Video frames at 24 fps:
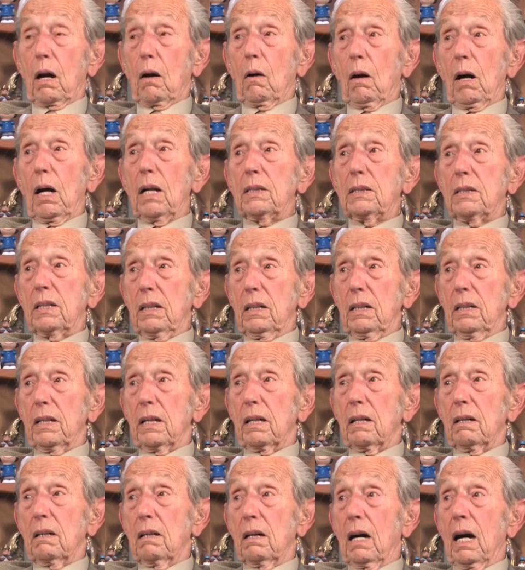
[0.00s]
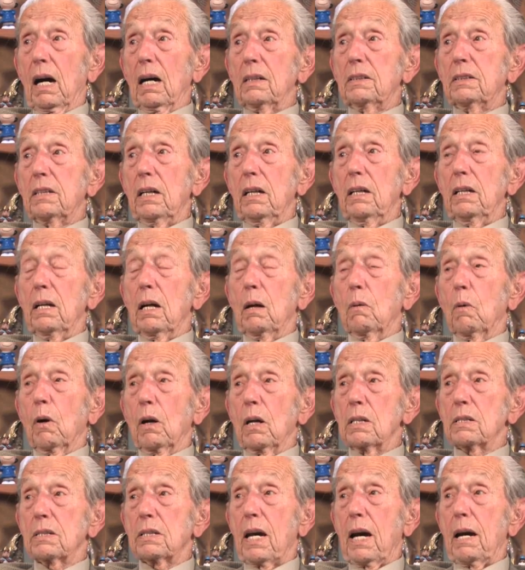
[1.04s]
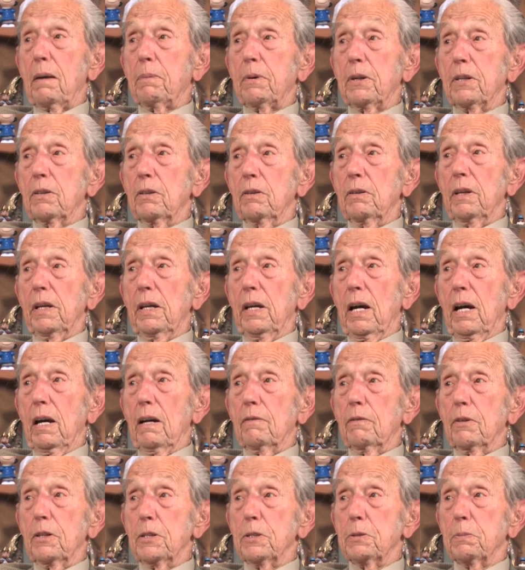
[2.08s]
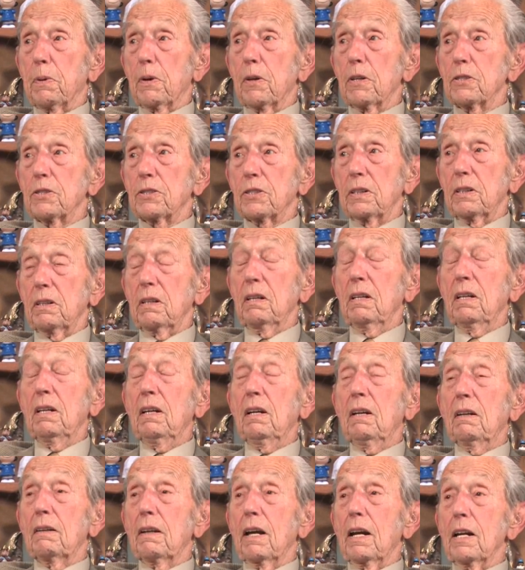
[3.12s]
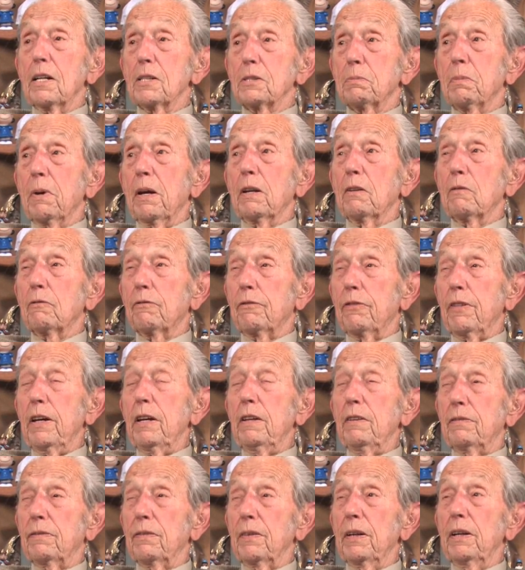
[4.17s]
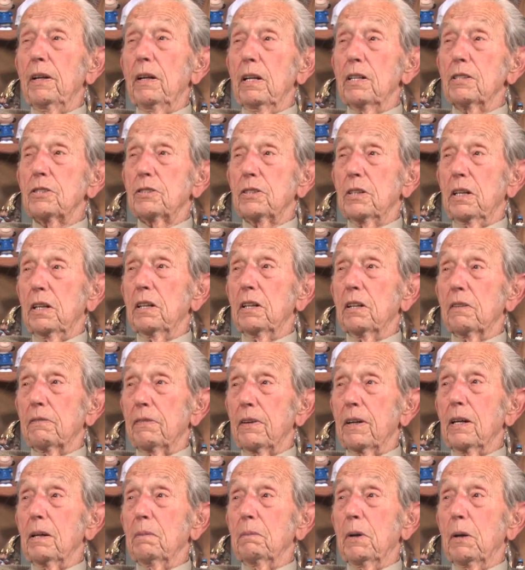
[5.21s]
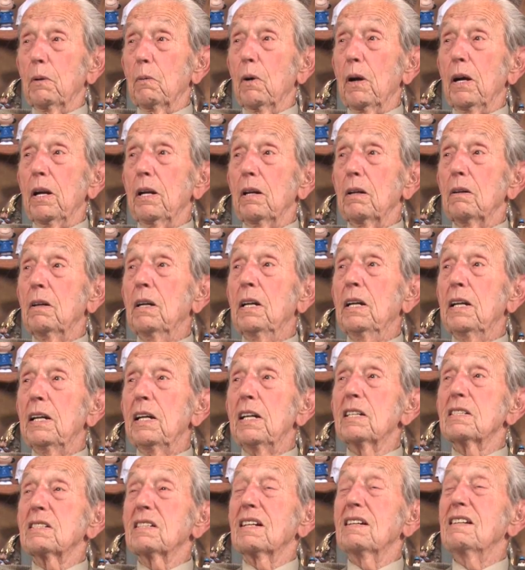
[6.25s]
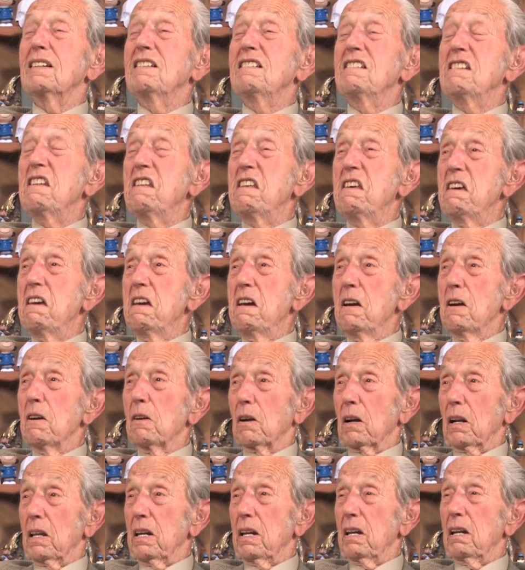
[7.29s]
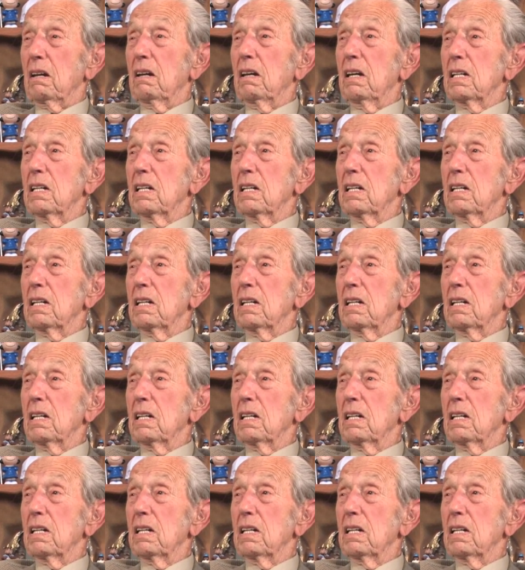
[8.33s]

I'll tell you what has happened to the average person that has been faithfully listening to family radio isn't nearly